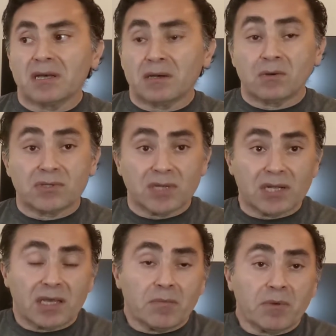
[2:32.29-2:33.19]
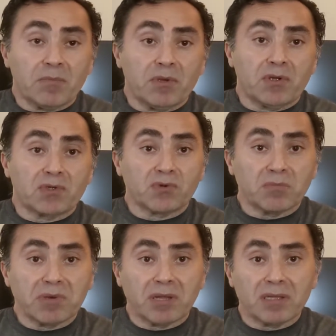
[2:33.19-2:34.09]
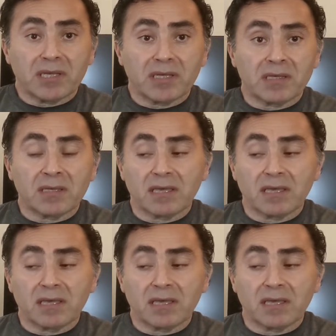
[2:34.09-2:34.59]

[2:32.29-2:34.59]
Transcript: or setting up computers, rebuilding,